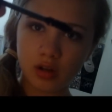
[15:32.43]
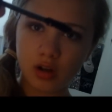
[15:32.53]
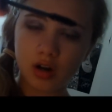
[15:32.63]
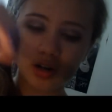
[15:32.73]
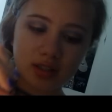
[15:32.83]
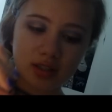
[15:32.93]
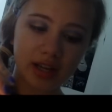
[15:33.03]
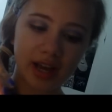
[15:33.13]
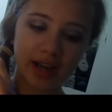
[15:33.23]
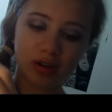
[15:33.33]
Honestly,
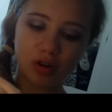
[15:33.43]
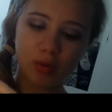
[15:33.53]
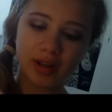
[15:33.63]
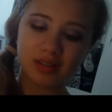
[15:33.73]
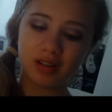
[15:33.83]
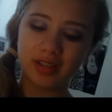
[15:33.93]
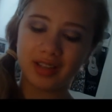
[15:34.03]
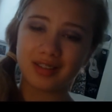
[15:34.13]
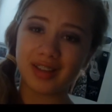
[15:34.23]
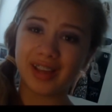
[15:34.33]
I don't know why it's called Day
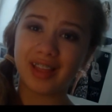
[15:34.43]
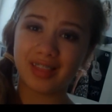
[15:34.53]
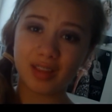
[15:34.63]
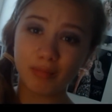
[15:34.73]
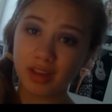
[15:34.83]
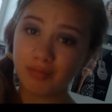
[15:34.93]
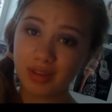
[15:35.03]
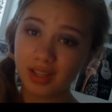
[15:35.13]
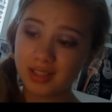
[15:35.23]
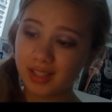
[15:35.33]
to Night. I think
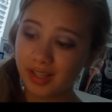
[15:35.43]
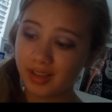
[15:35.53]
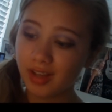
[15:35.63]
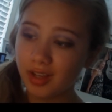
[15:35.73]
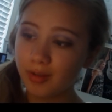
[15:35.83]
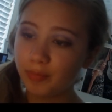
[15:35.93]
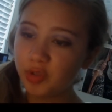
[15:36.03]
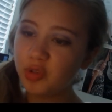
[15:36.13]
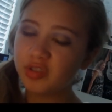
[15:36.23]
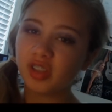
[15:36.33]
maybe it's like
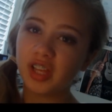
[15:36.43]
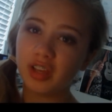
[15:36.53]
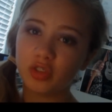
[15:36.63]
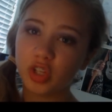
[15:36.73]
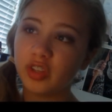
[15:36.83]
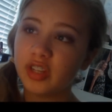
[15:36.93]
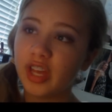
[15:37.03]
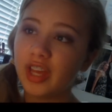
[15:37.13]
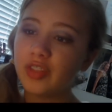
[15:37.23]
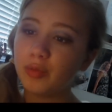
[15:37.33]
use the length during the
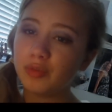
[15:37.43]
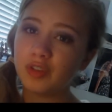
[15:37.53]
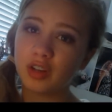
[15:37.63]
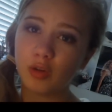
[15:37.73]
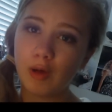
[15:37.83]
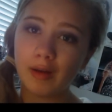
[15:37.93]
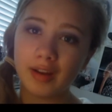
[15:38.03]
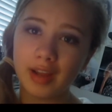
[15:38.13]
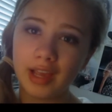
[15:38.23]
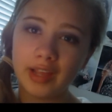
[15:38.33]
day, and then if you're gonna go out at
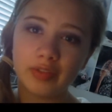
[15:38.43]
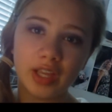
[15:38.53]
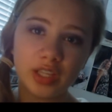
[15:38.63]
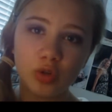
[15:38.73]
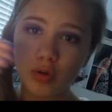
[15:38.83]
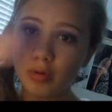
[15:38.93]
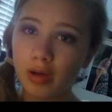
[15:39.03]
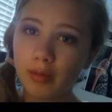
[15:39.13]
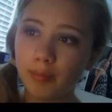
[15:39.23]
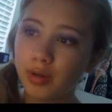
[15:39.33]
night, then you
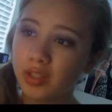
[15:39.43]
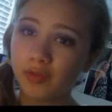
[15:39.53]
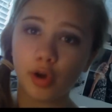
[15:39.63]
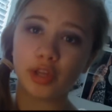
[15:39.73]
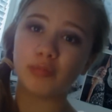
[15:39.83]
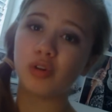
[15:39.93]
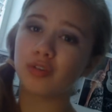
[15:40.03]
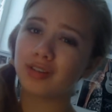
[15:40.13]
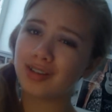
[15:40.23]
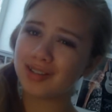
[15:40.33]
put the volume over
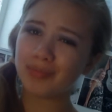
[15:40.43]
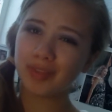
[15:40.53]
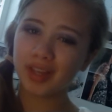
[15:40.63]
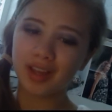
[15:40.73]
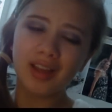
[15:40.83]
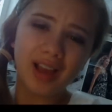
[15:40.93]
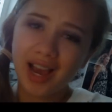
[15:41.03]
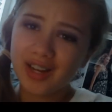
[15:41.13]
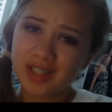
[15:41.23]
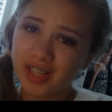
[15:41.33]
it or something.
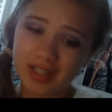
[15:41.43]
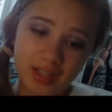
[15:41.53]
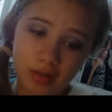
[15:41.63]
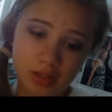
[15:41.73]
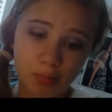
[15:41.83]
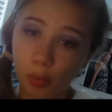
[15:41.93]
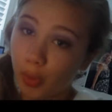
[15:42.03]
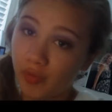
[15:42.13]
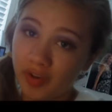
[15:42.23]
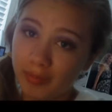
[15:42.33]
I just like to use both
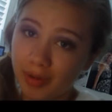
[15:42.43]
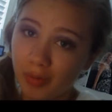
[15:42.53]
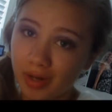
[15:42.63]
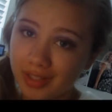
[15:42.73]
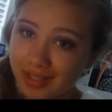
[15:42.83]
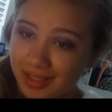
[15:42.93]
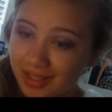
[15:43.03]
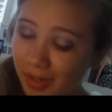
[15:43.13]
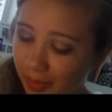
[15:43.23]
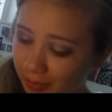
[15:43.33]
of them at once.
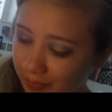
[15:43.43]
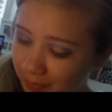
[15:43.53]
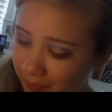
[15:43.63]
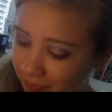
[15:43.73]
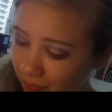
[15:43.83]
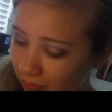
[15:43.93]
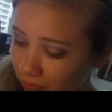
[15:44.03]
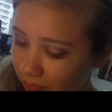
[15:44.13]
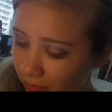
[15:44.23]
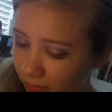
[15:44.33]
So,
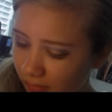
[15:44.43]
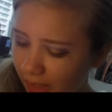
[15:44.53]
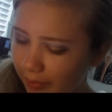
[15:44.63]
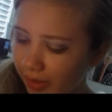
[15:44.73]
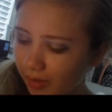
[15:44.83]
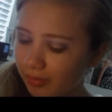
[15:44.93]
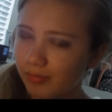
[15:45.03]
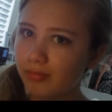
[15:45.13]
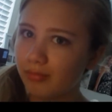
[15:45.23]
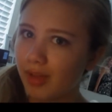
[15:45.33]
I mean, like
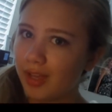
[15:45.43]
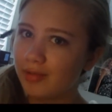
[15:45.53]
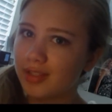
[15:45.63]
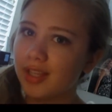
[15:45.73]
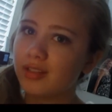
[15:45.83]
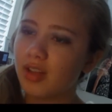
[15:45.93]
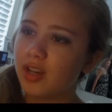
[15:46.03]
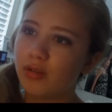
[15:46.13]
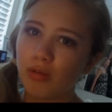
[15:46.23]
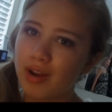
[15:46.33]
I use this and I
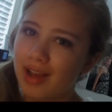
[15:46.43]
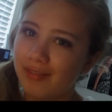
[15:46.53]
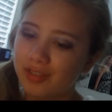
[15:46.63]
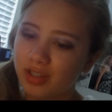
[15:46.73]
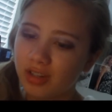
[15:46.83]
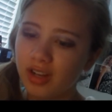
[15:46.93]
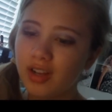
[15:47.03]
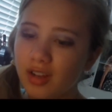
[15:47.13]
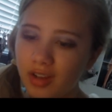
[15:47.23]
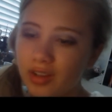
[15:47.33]
do it right after,
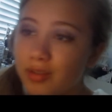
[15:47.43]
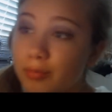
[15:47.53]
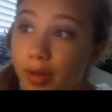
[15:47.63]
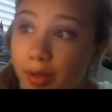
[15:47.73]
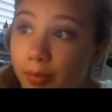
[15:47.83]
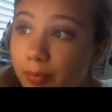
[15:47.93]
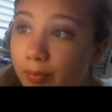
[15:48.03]
but